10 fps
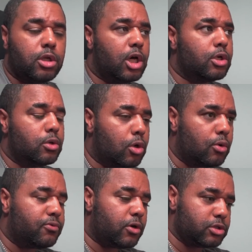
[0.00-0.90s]
Like, I know the
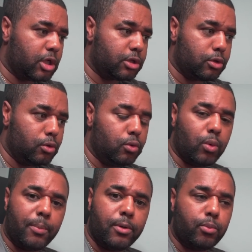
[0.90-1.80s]
Golf R is like the new
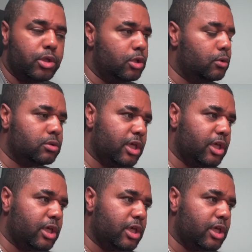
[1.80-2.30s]
weapon we use,